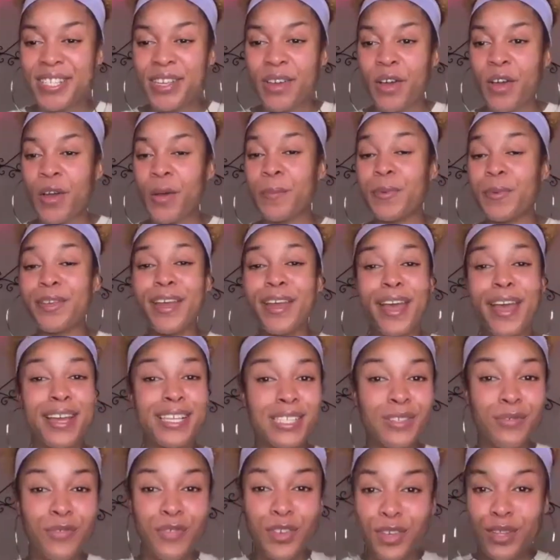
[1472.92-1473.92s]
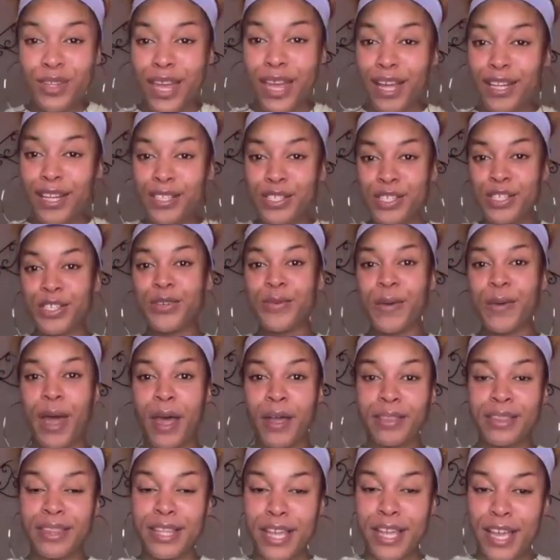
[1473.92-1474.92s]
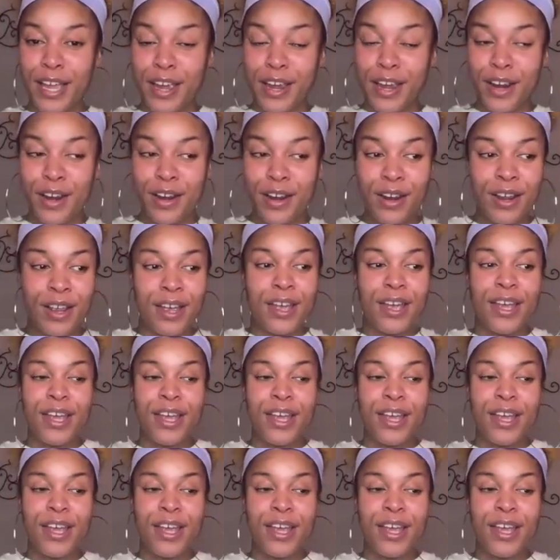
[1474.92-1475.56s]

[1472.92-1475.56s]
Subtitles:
So I hope you guys feel that too out there.